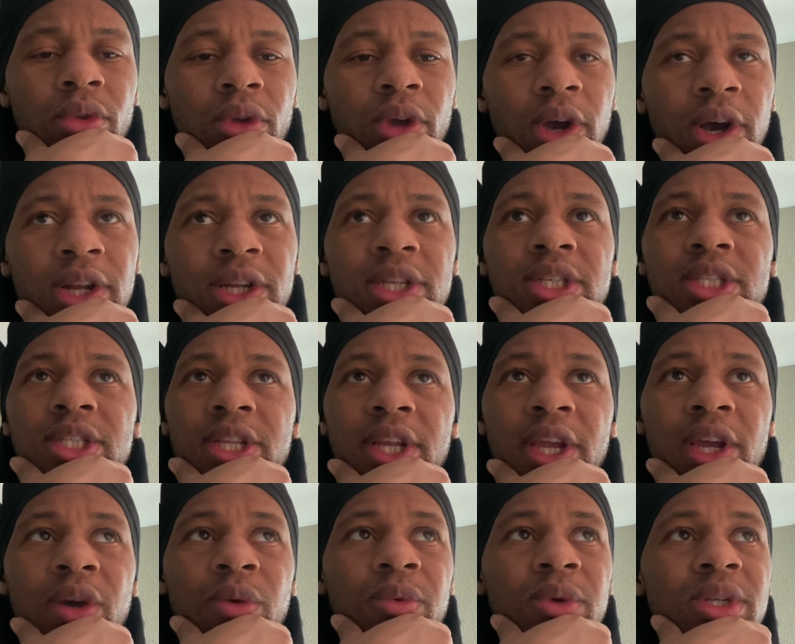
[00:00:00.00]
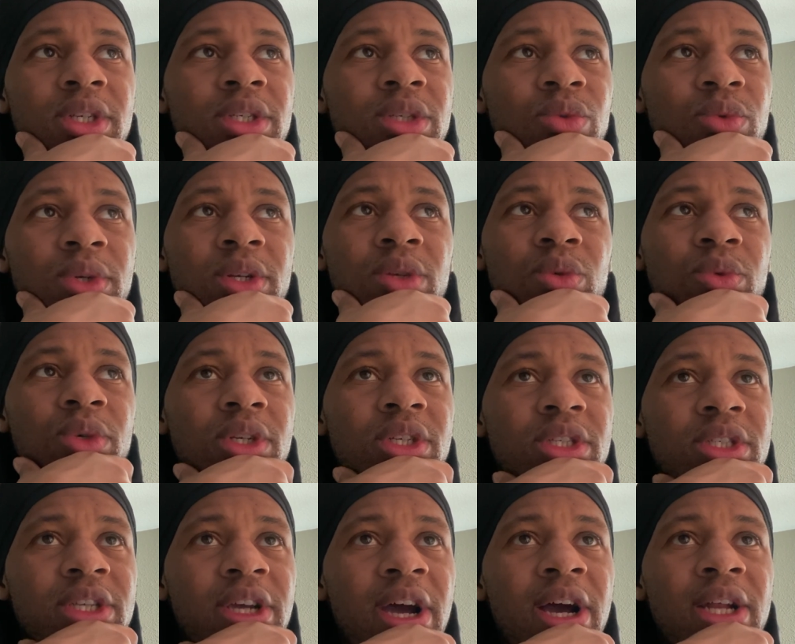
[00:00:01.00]
Understand when it's
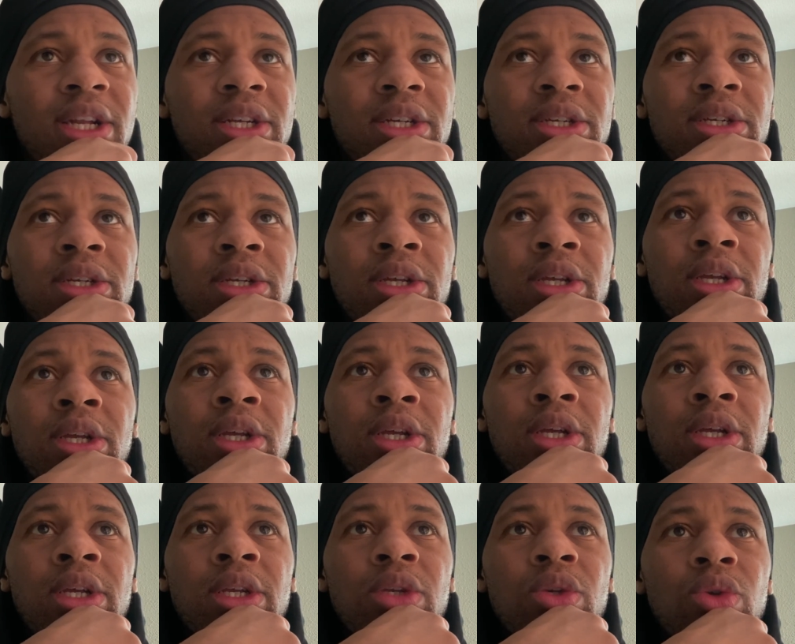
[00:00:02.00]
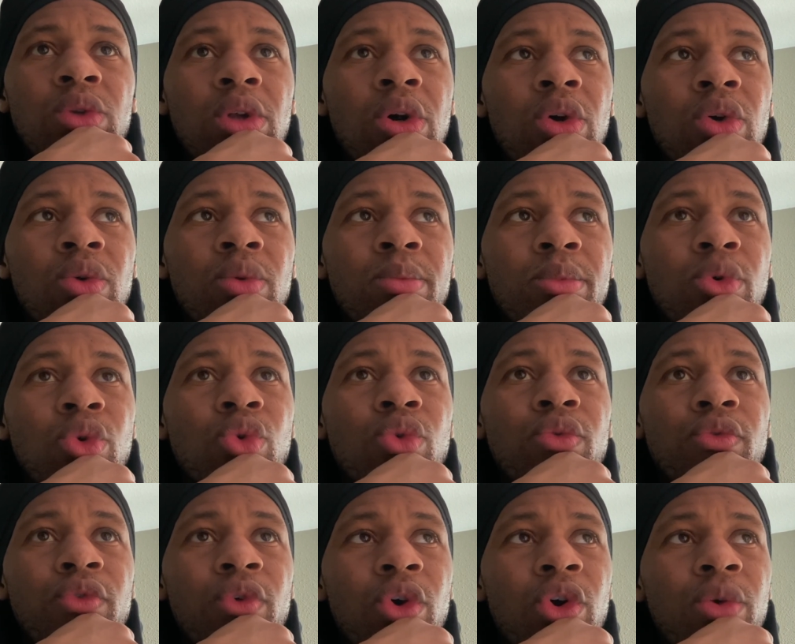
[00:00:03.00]
time to, move
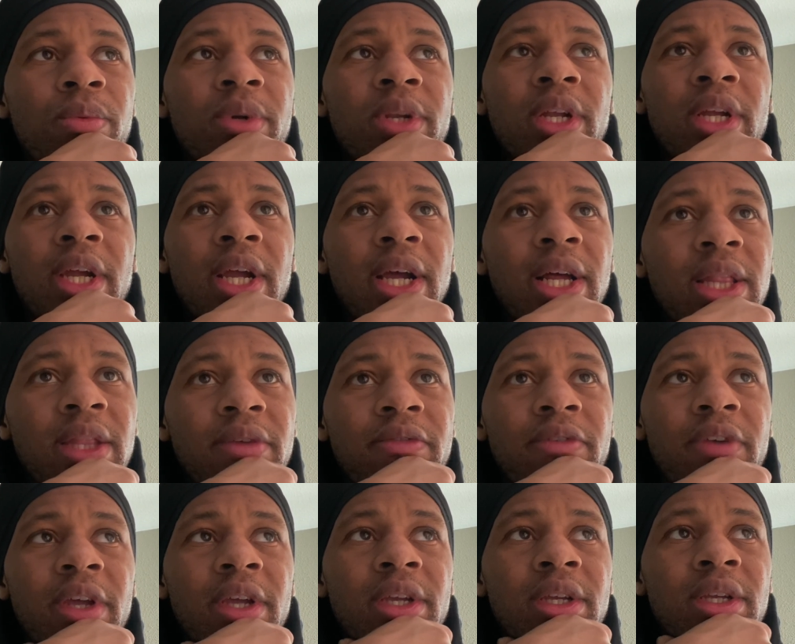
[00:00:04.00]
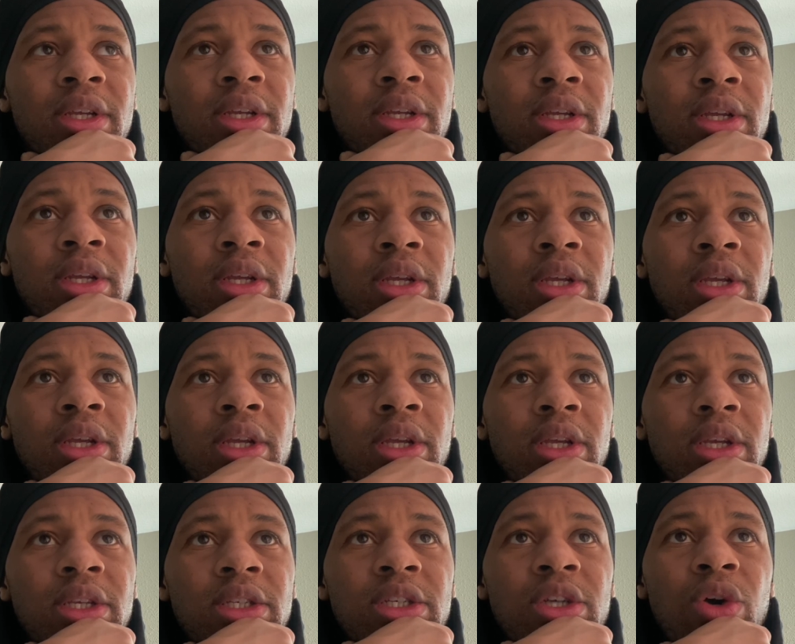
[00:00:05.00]
forward and elevate,
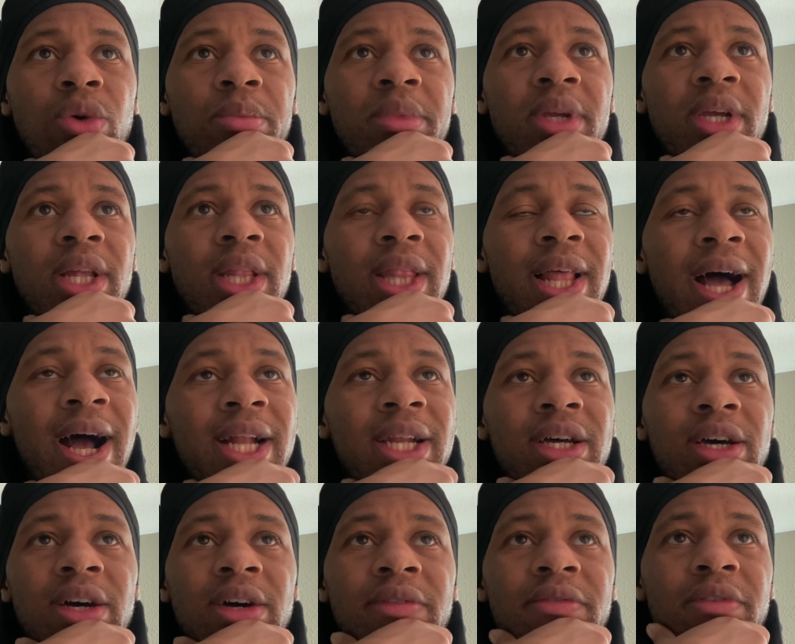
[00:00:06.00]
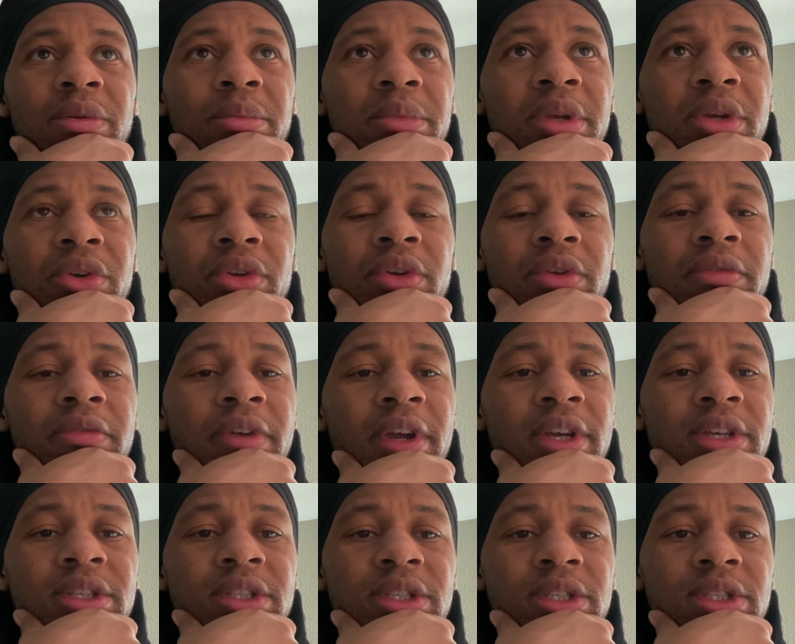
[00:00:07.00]
it's gonna be a lot of unfamiliar
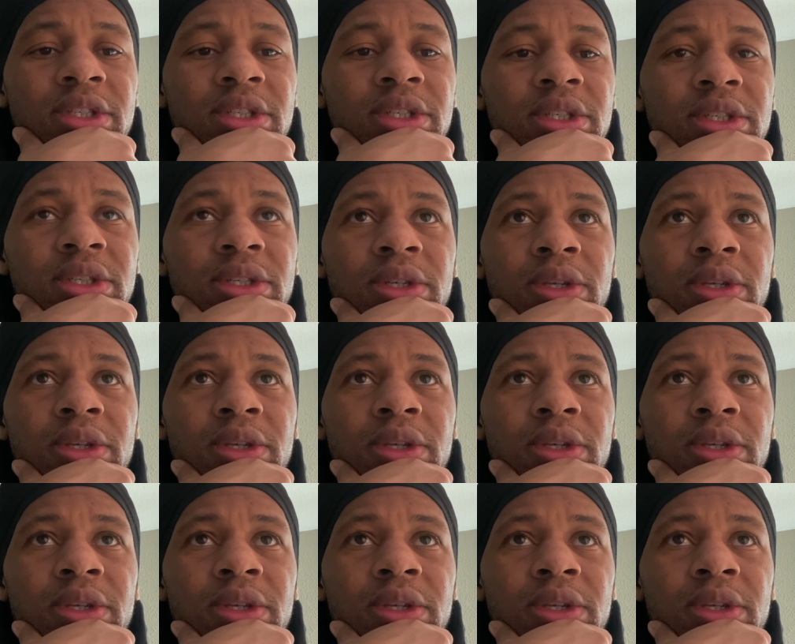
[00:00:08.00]
faces.